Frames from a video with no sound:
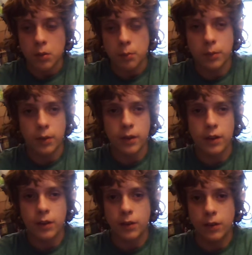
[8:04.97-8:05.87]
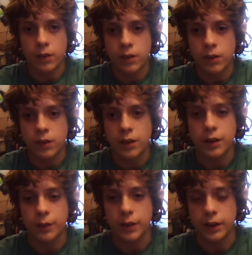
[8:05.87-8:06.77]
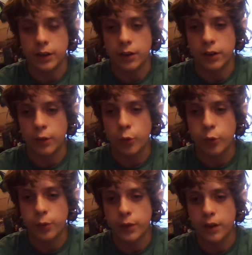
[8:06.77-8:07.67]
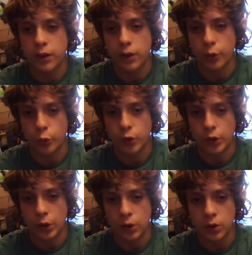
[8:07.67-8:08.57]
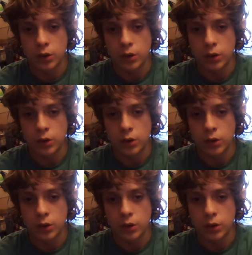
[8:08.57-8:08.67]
But anyway, guys, that is gonna